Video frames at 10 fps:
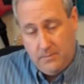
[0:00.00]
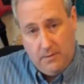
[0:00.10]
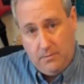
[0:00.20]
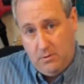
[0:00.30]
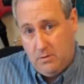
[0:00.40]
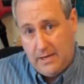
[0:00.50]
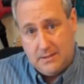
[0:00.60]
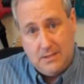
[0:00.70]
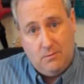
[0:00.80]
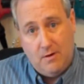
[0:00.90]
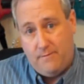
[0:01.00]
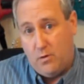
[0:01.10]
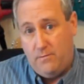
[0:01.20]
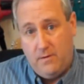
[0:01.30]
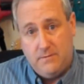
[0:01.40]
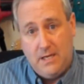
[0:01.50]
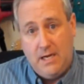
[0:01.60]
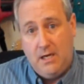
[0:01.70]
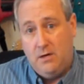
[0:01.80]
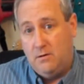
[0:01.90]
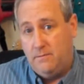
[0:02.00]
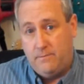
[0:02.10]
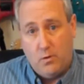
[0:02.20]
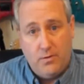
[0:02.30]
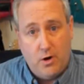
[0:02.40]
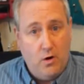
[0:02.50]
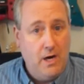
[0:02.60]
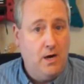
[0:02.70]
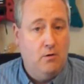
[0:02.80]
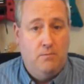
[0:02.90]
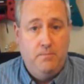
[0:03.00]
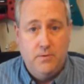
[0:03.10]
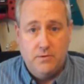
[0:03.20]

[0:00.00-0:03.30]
if you'd like to see it around 4:15 or 4:30 or